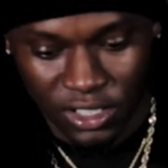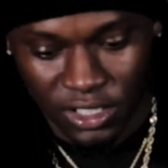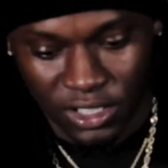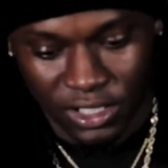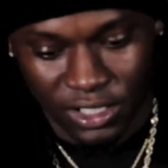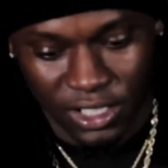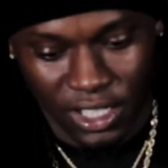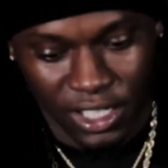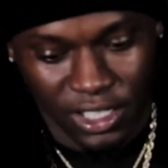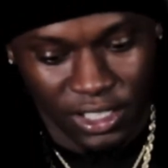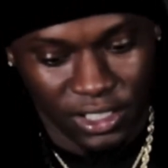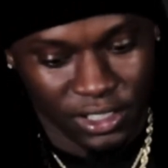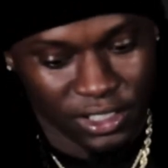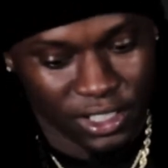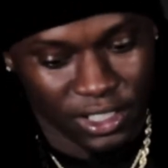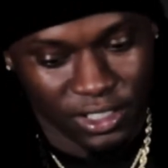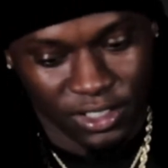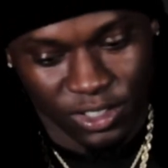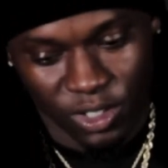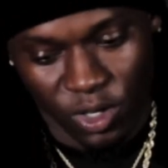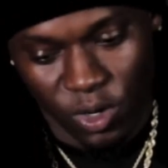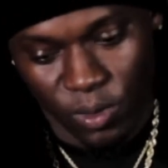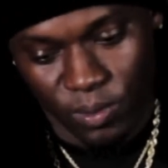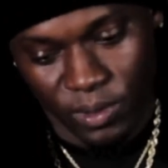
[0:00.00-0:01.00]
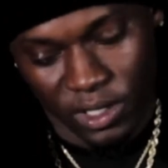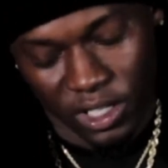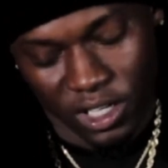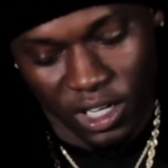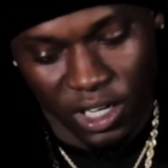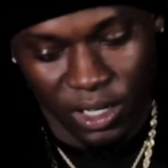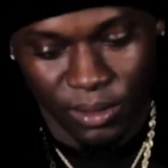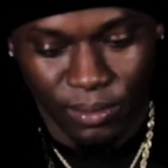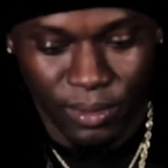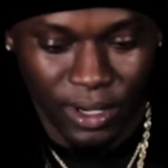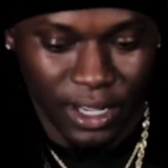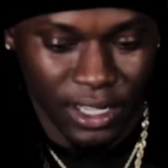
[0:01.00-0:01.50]
They told me to
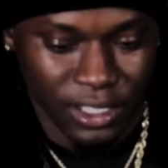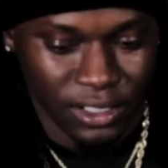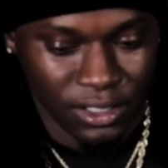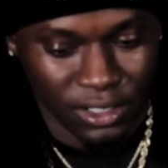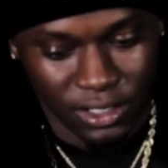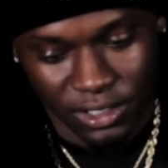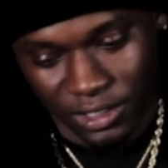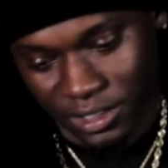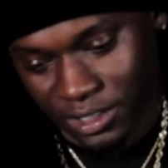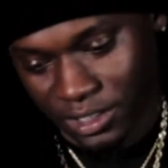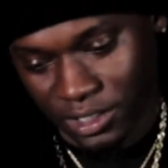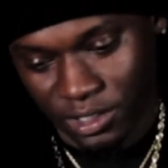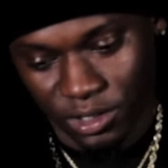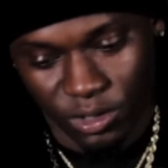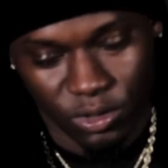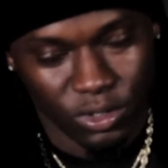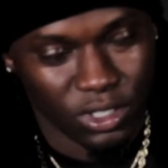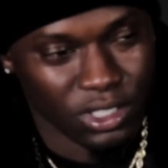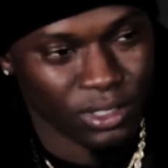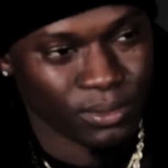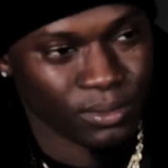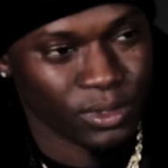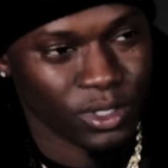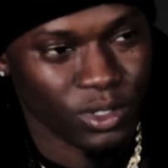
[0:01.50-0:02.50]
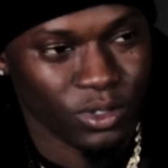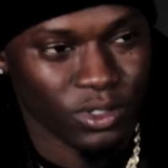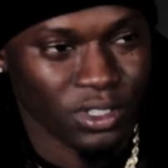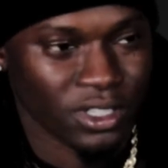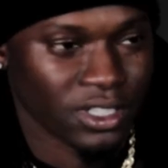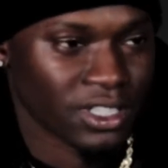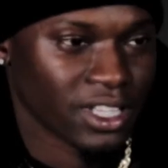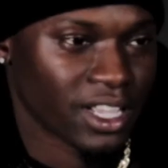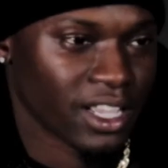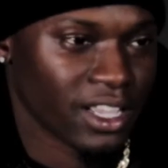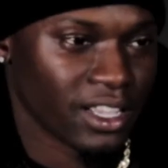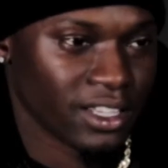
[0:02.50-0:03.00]
come back and do this
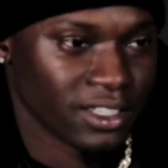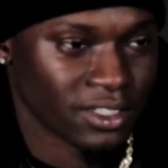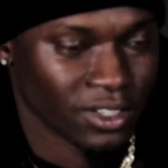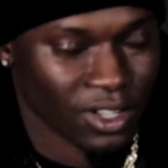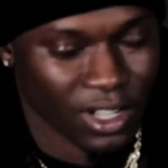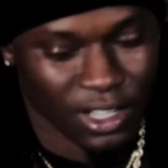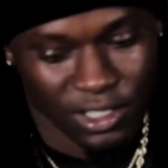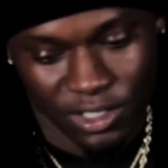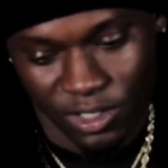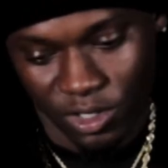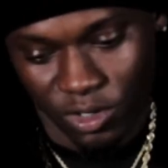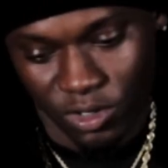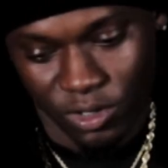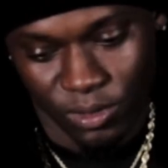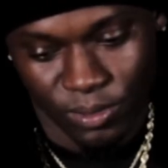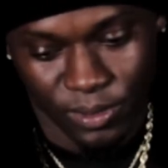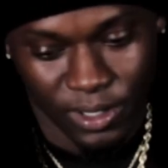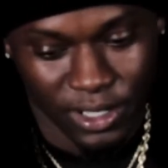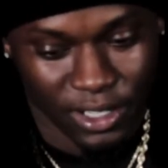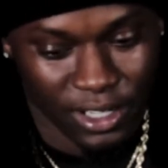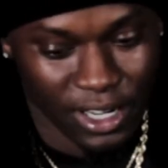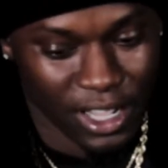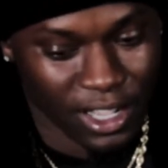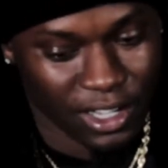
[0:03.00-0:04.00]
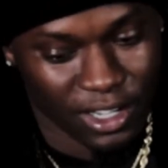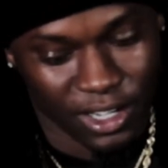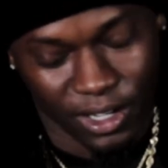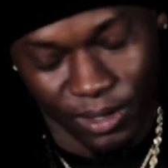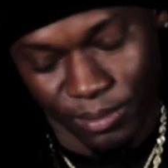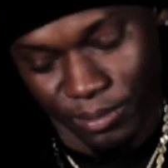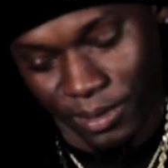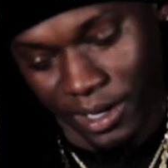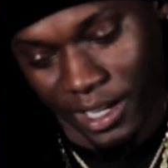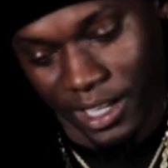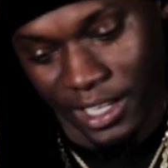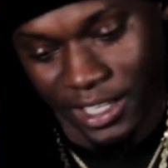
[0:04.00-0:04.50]
music thing, so I told them, man, I'll
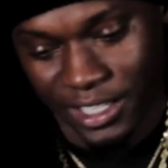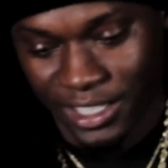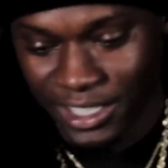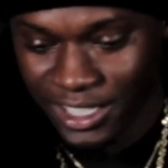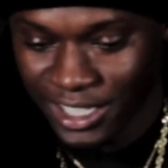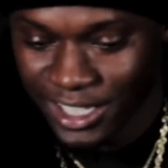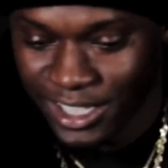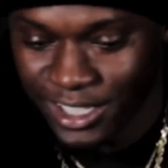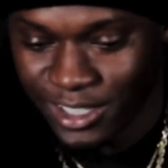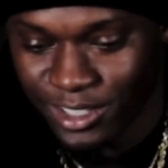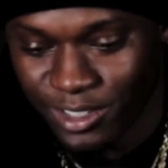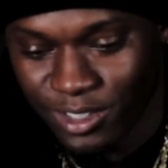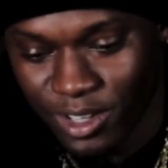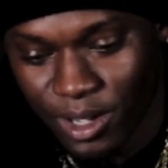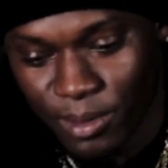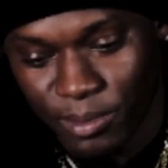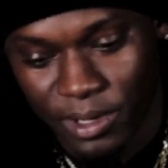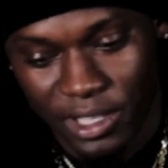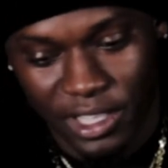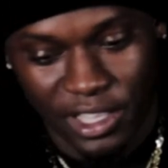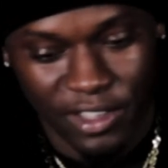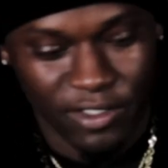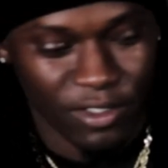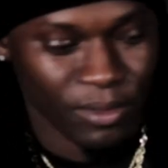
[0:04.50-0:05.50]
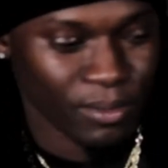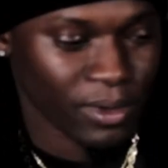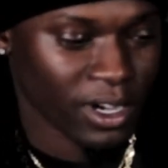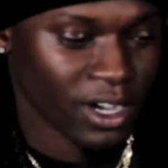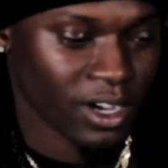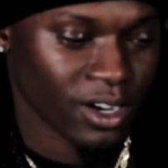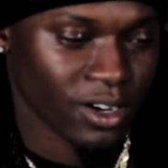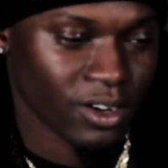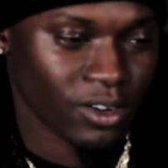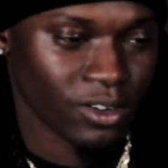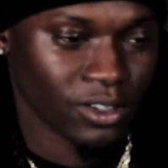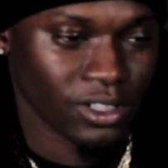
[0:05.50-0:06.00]
come back, you know, I'm gonna give it
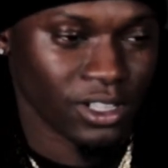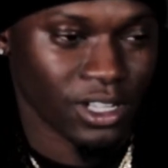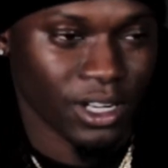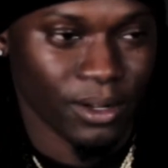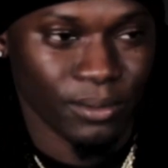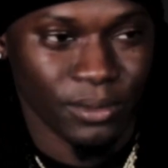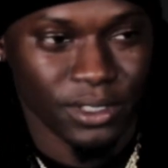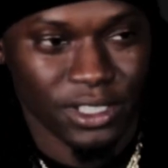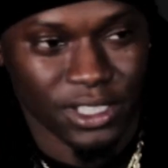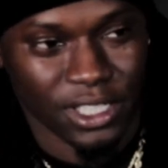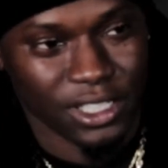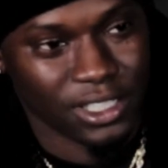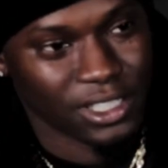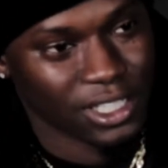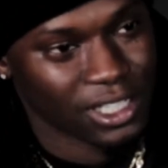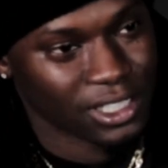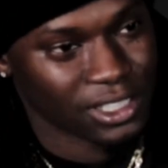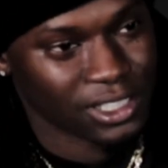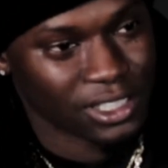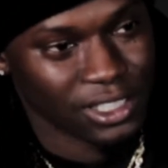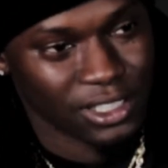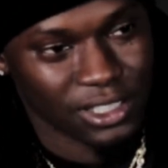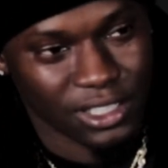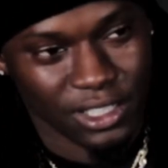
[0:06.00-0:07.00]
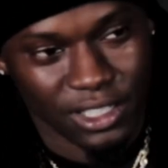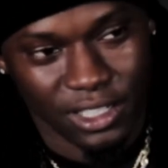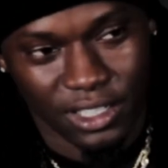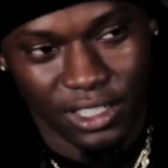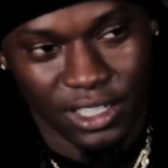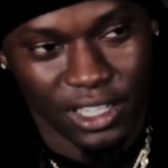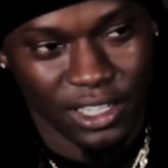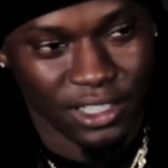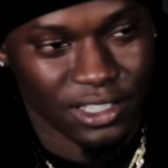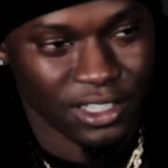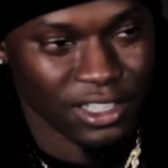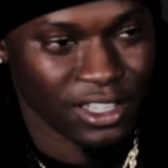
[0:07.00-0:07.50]
my all, and I'm gonna take that shit to
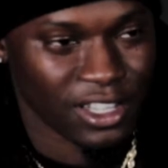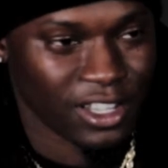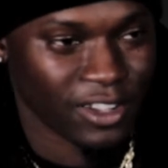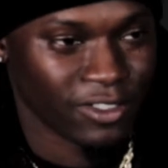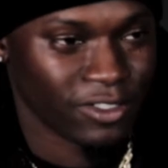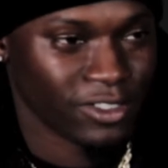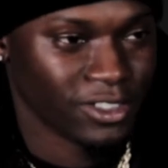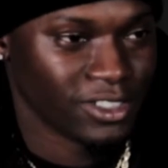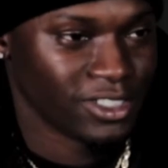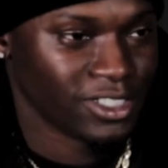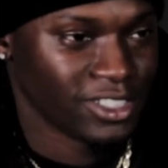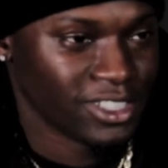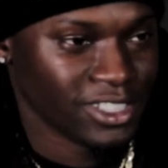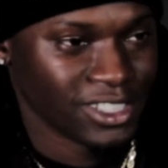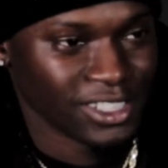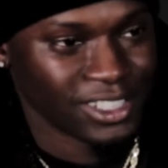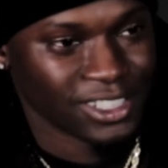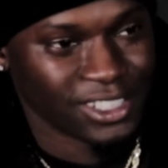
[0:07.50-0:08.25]
the next level.